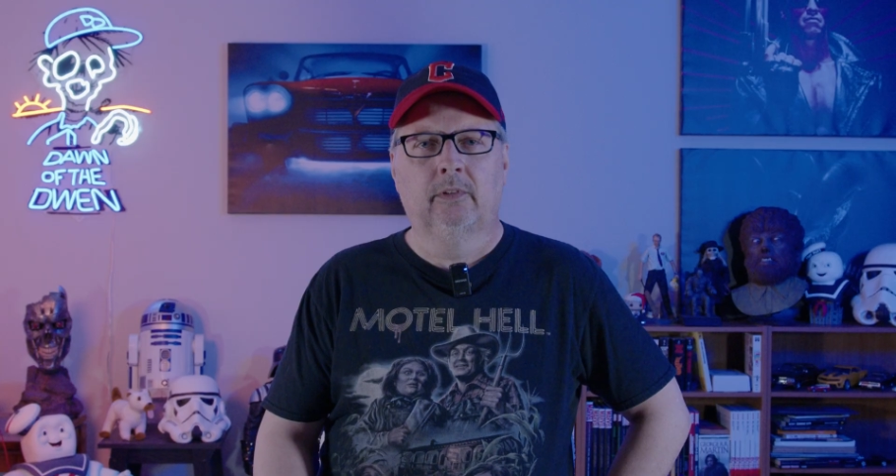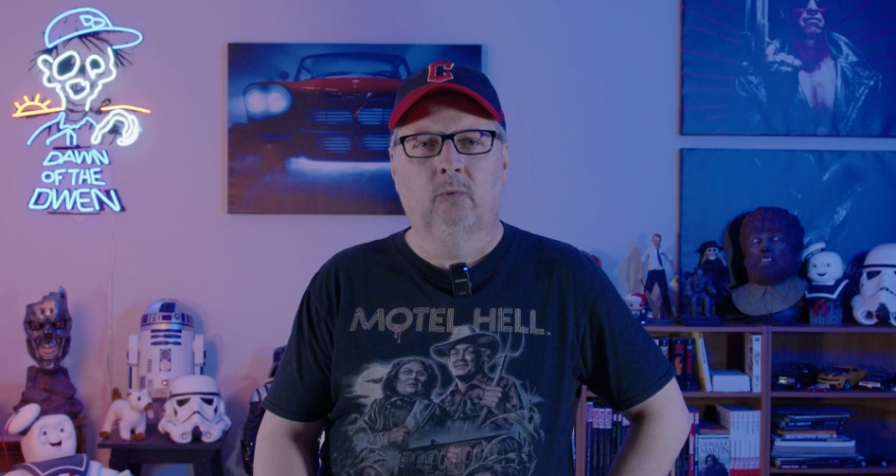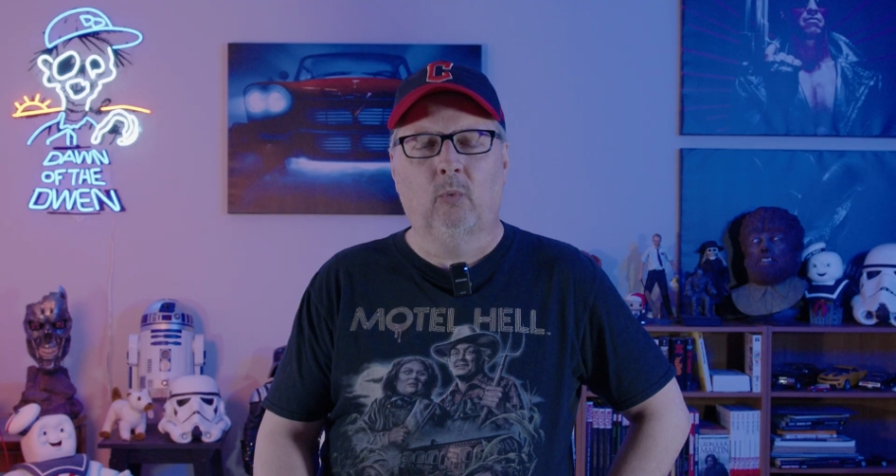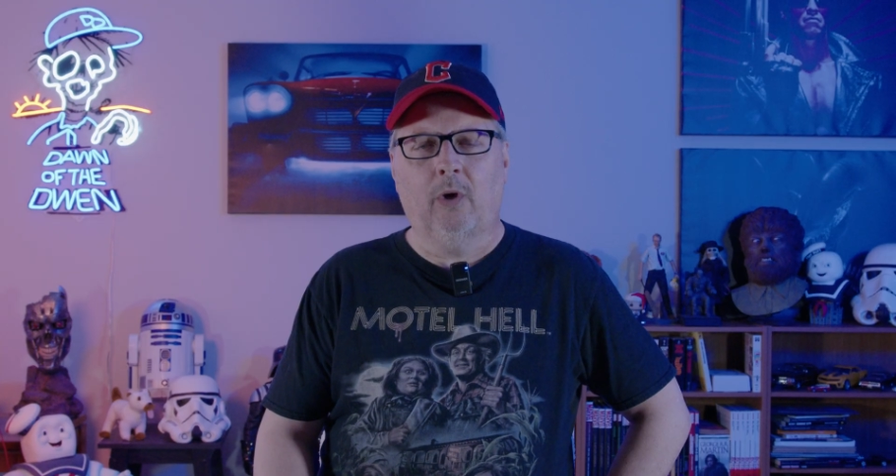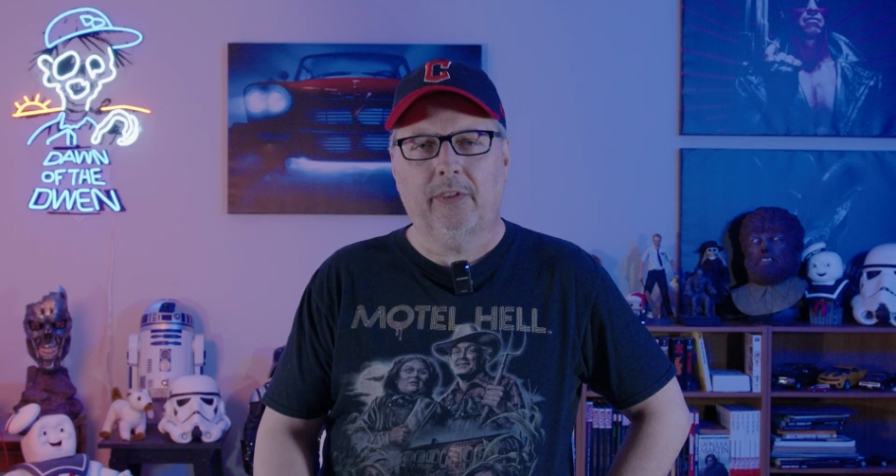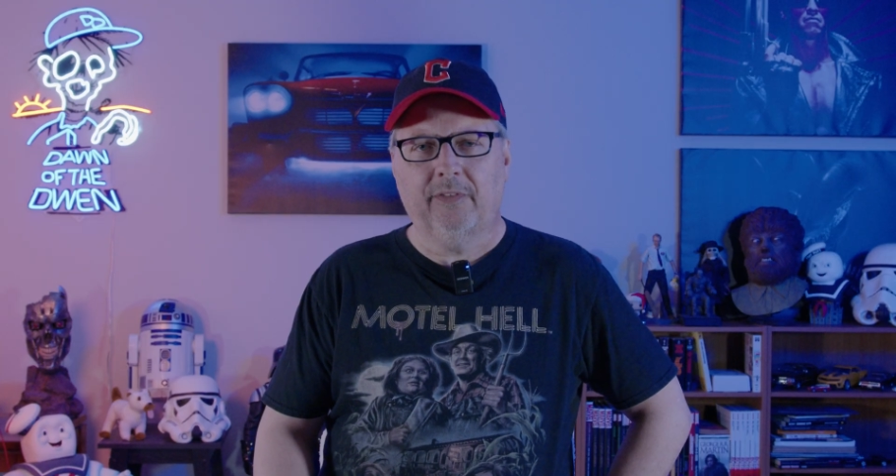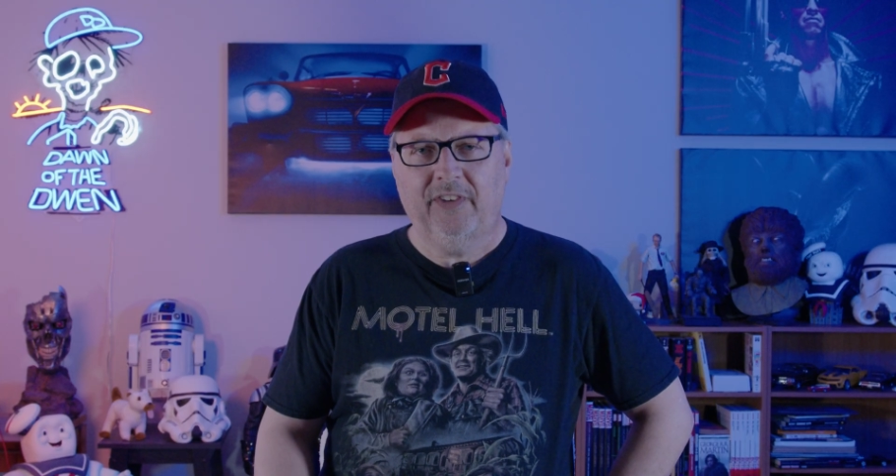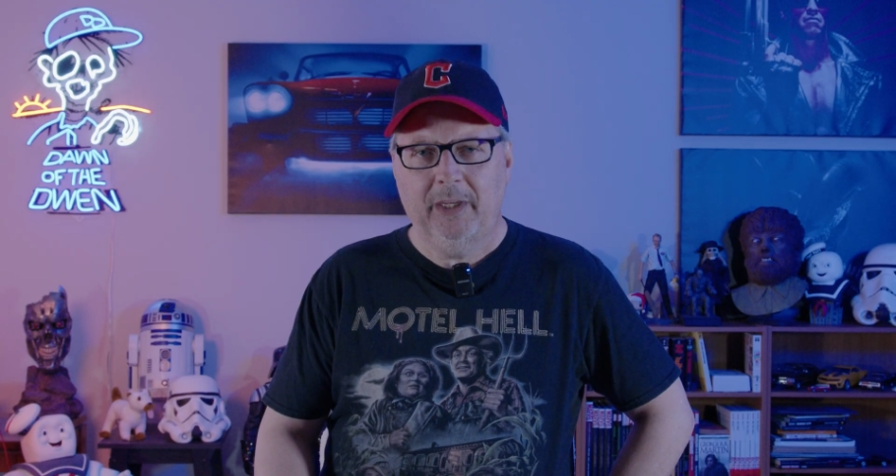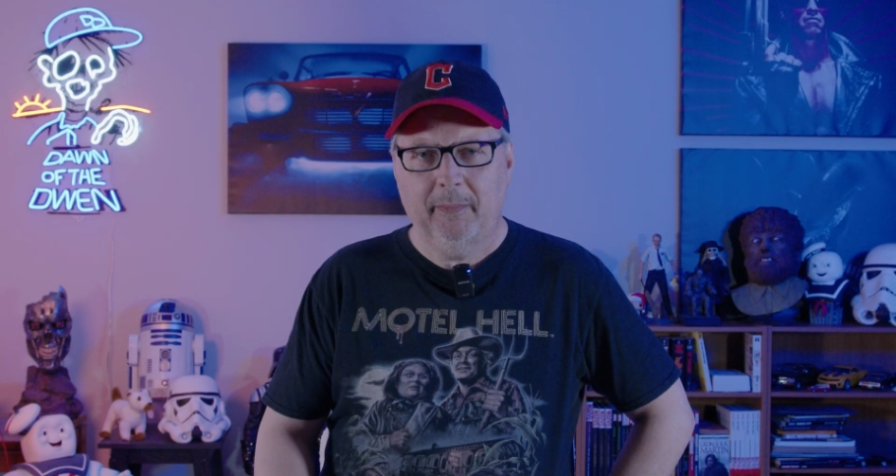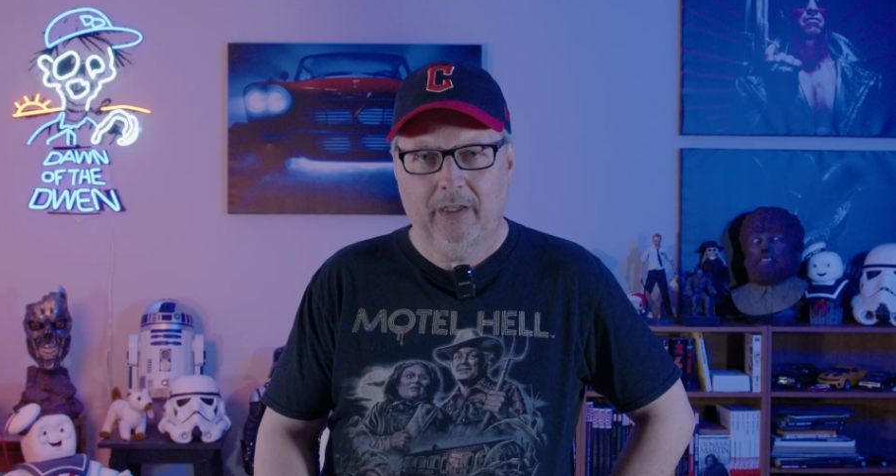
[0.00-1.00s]
While the
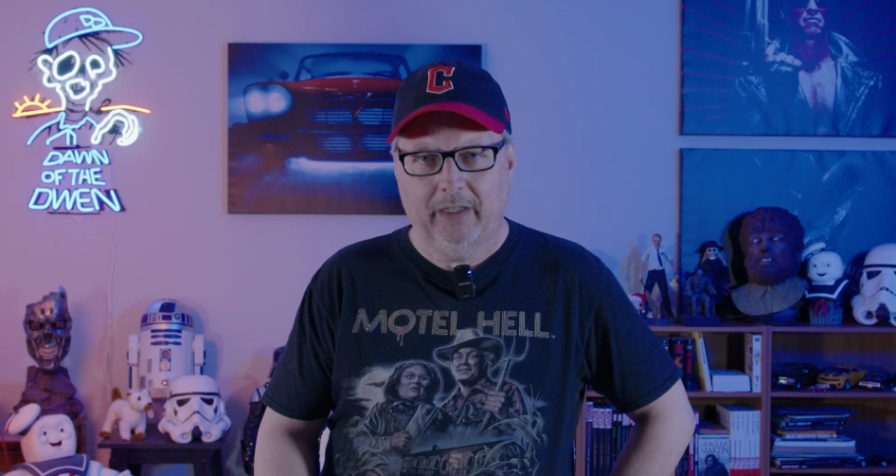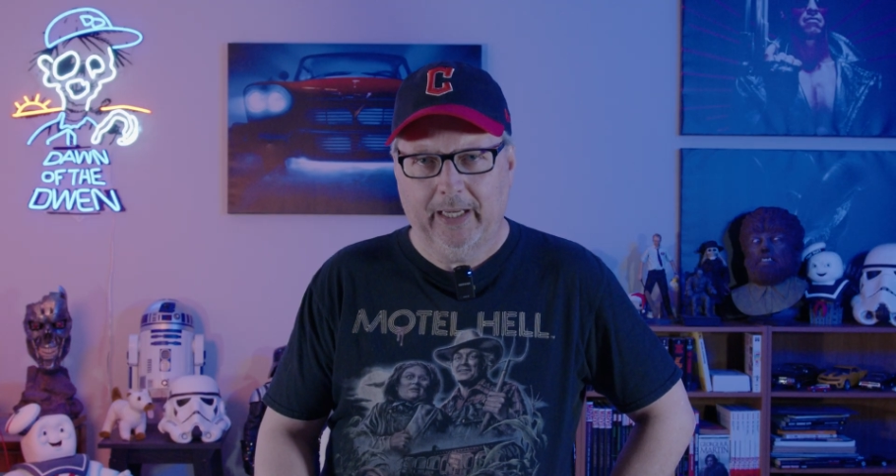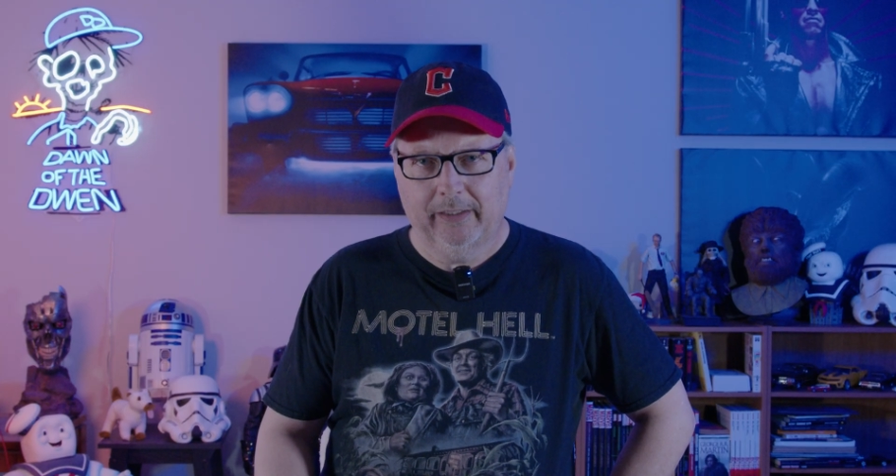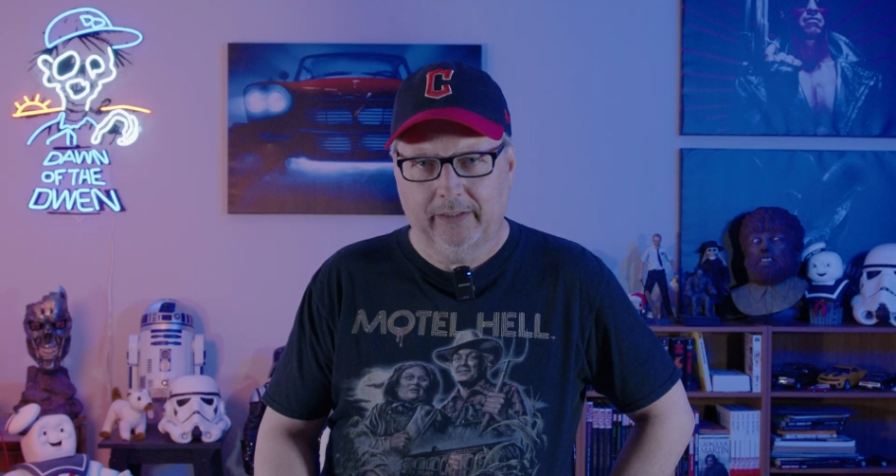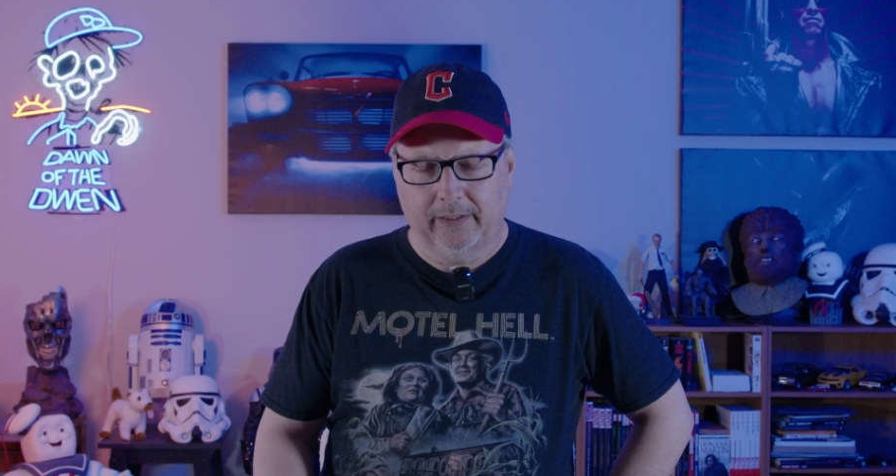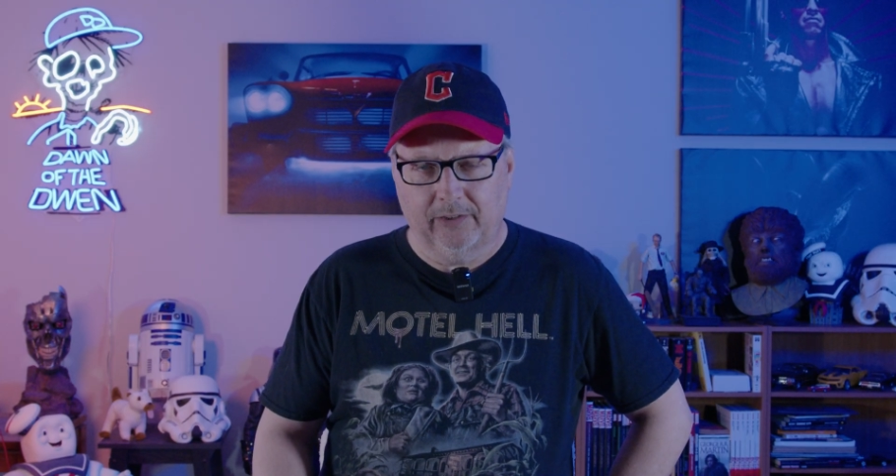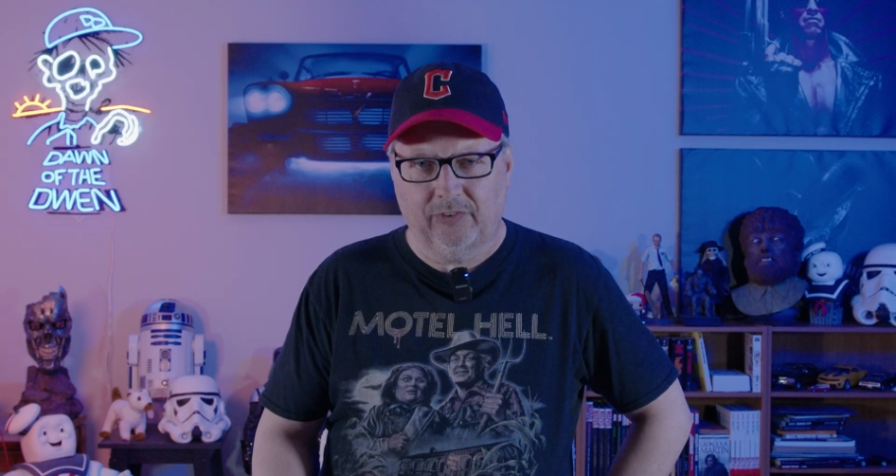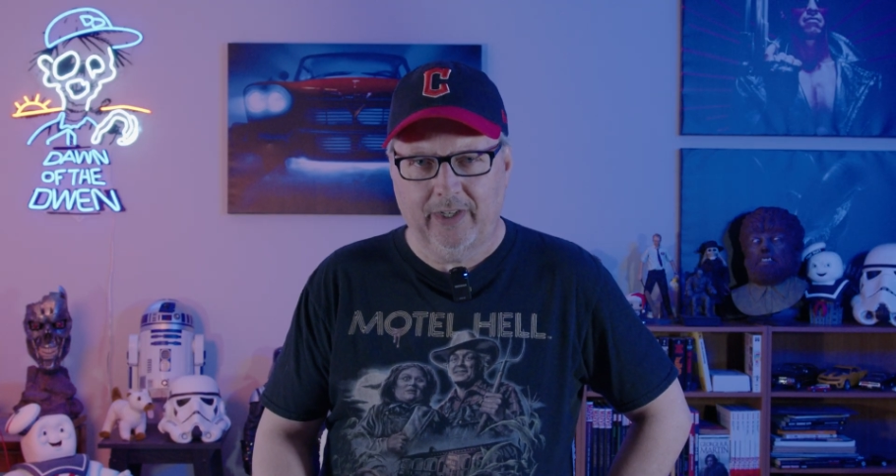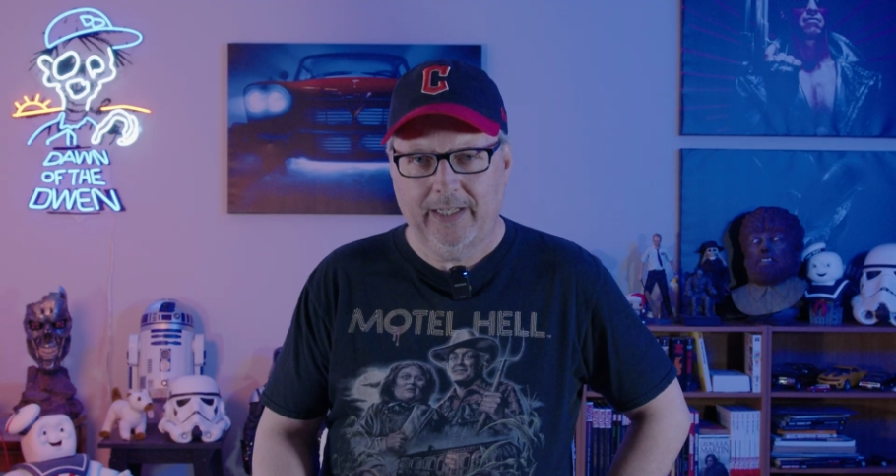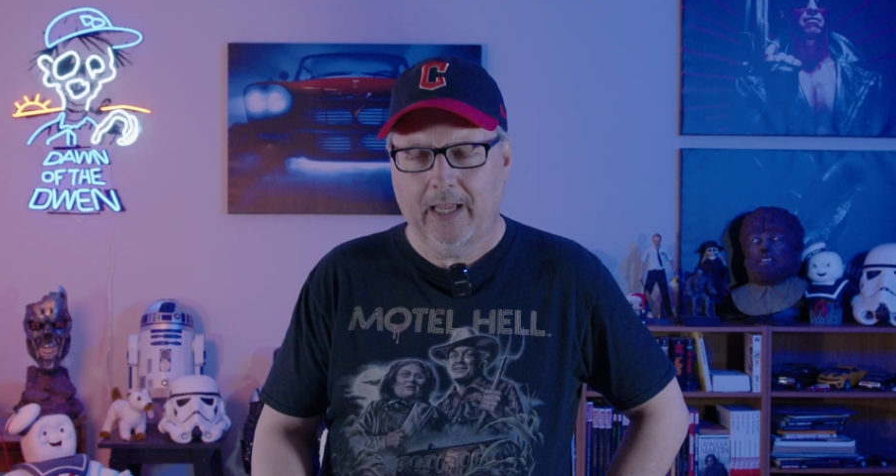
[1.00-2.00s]
female alien
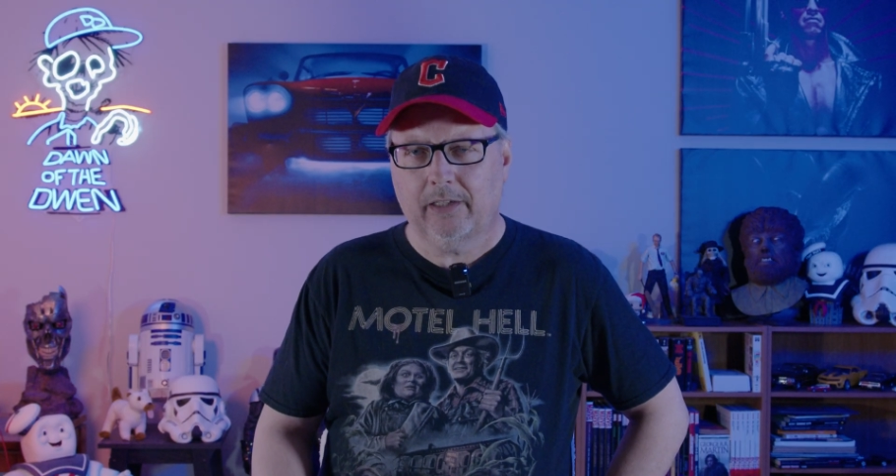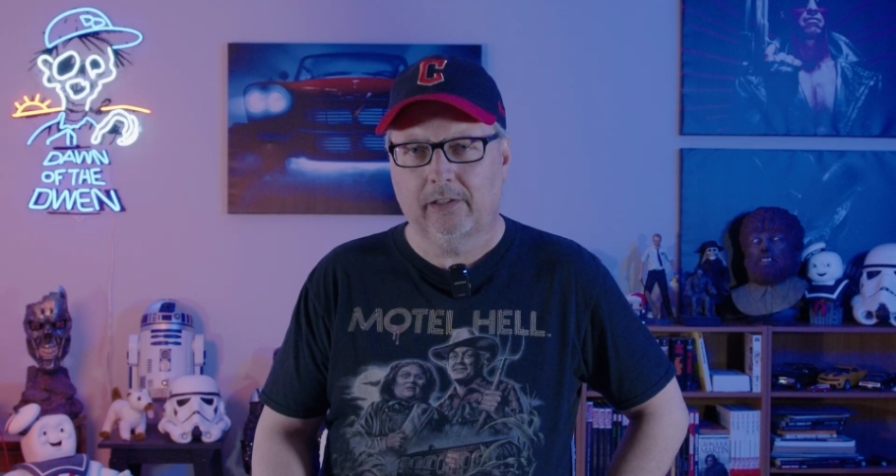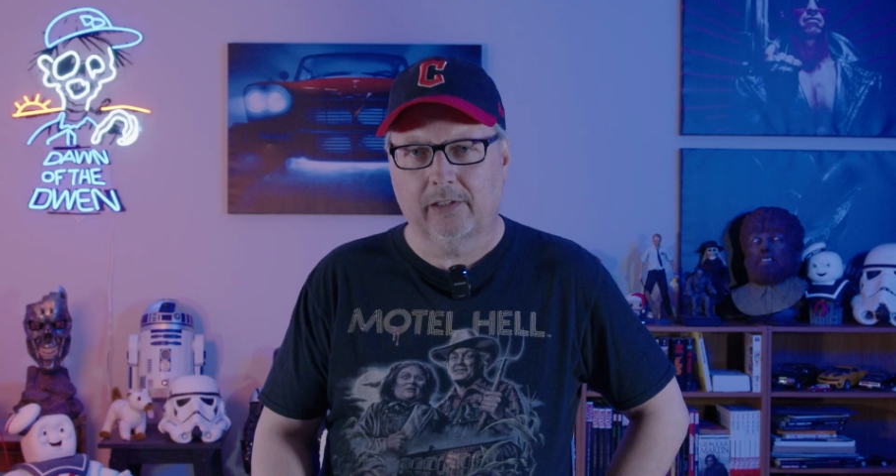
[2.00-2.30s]
is laid out on